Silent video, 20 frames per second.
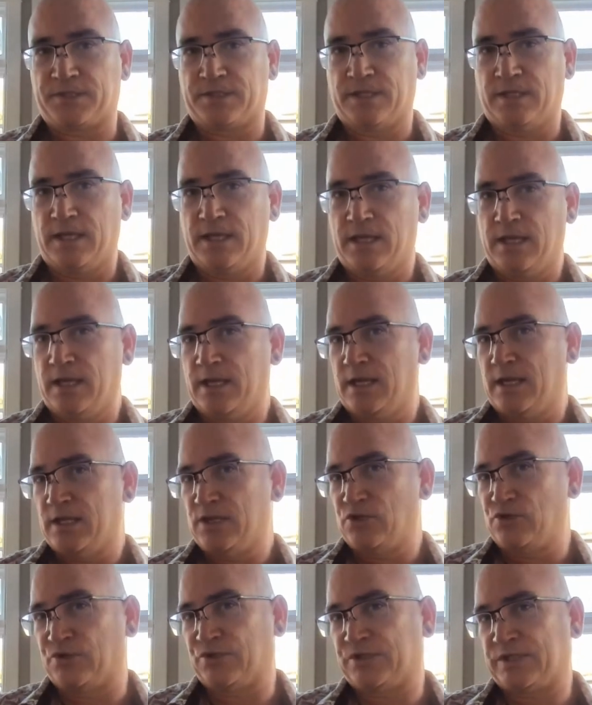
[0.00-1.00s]
all of
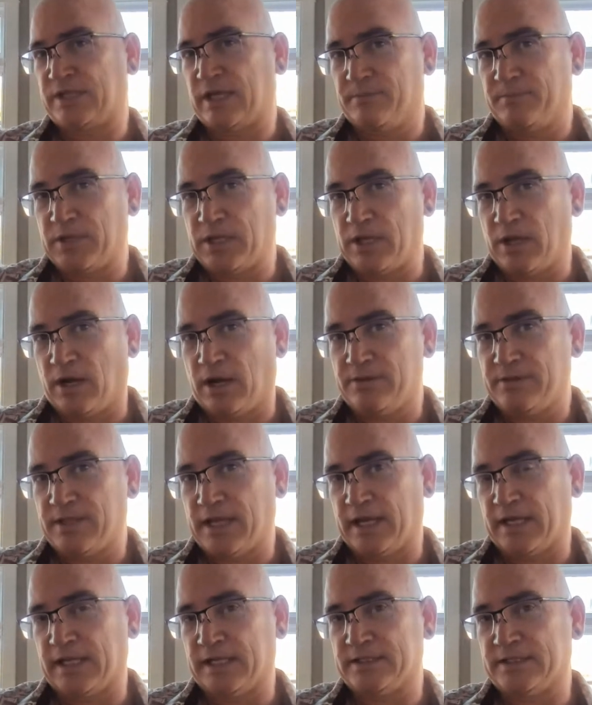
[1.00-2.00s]
this. You
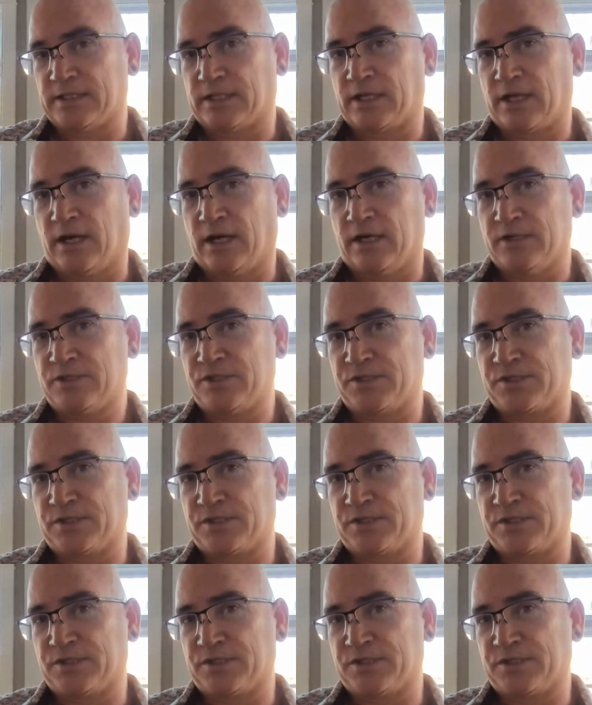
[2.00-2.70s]
step beyond that into